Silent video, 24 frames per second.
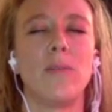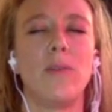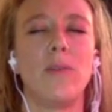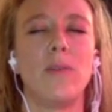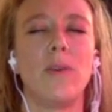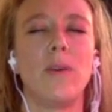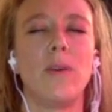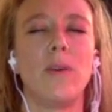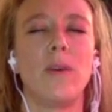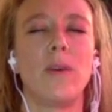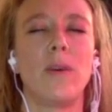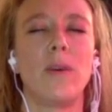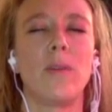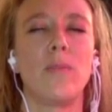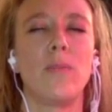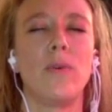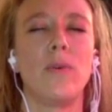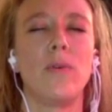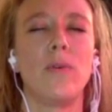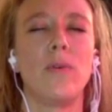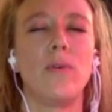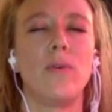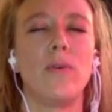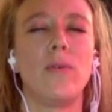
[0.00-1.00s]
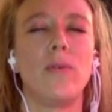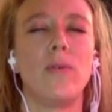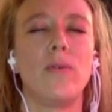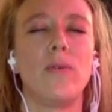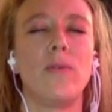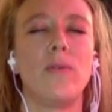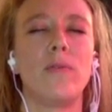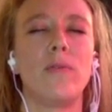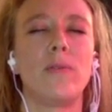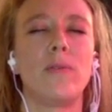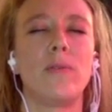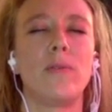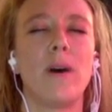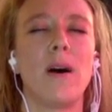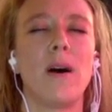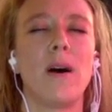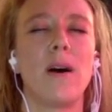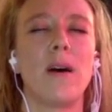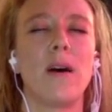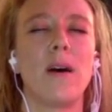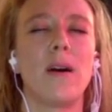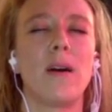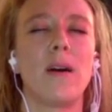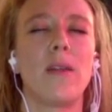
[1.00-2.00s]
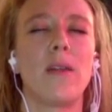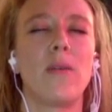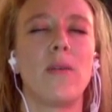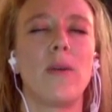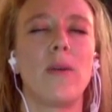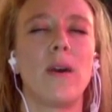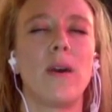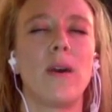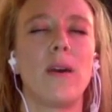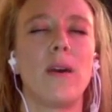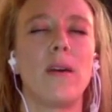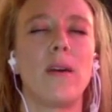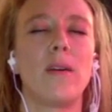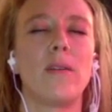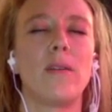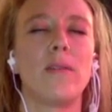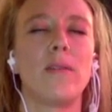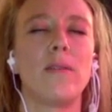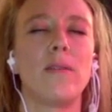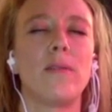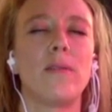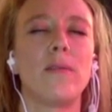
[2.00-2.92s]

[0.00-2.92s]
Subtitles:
being moved by the waves.